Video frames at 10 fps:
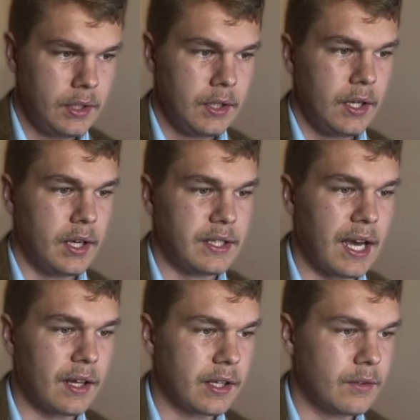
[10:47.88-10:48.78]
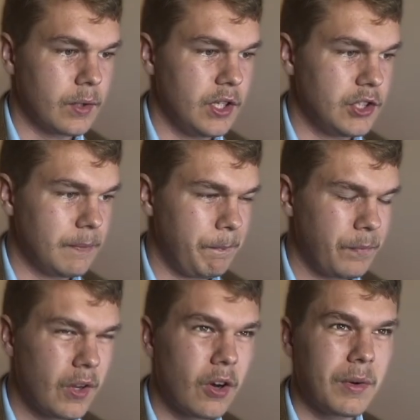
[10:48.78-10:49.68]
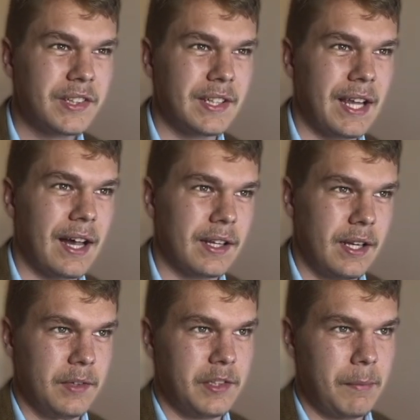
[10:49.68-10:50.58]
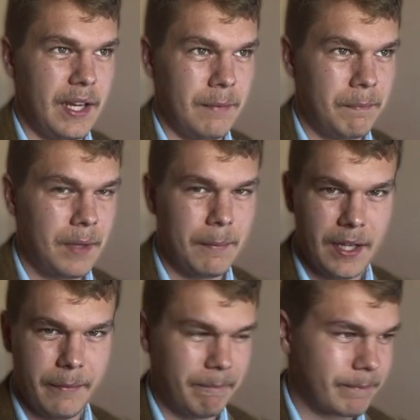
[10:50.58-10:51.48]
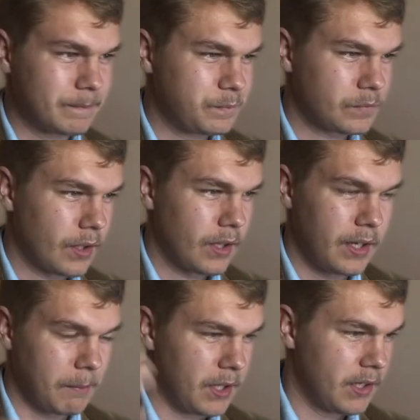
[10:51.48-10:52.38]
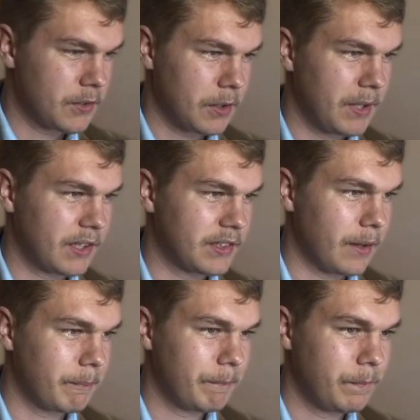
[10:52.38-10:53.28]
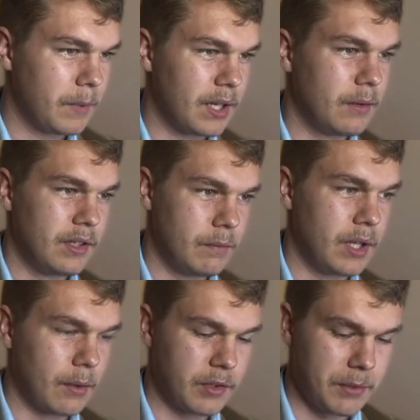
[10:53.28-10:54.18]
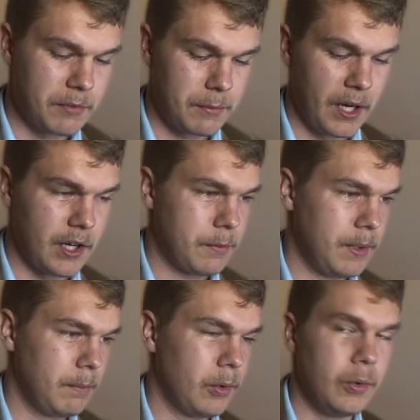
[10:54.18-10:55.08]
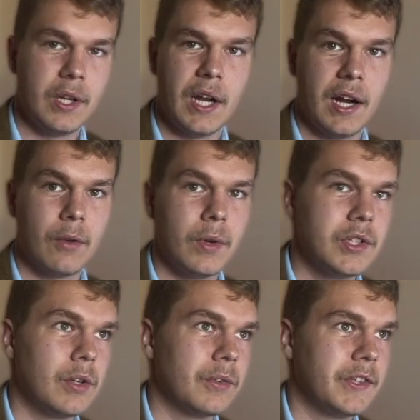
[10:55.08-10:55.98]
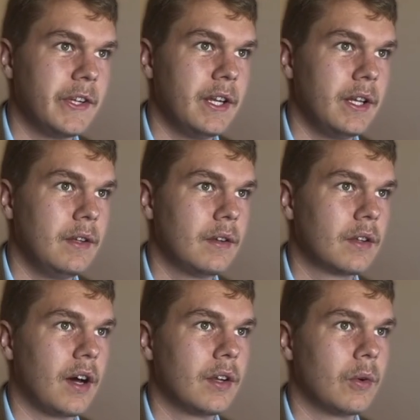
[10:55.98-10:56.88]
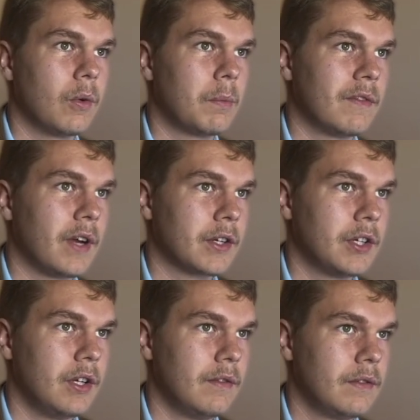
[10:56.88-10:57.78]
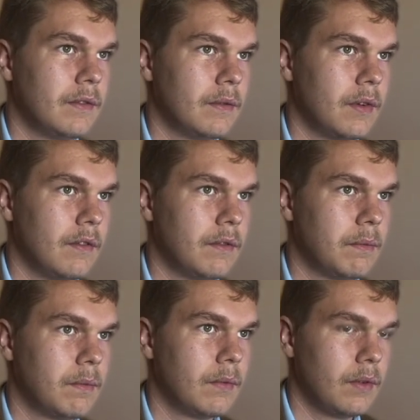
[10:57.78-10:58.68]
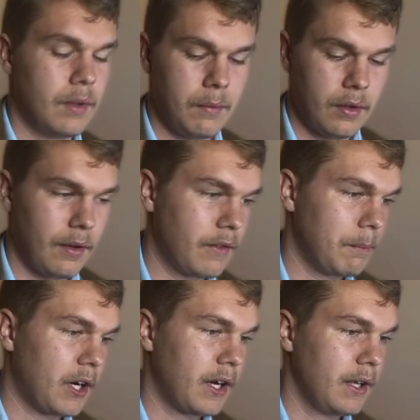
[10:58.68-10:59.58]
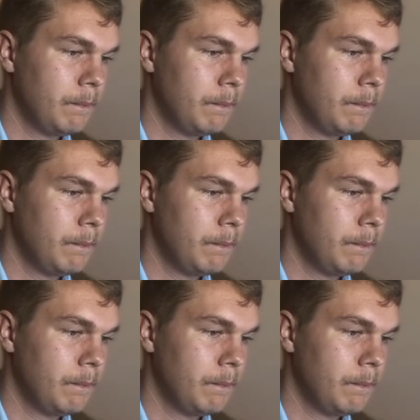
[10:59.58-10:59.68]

Italian region. No, it wasn't Italian, it was Spain. My bad. Getting my history mixed up. But there were some Spanish people who denied original sin and taught total perfection of the body.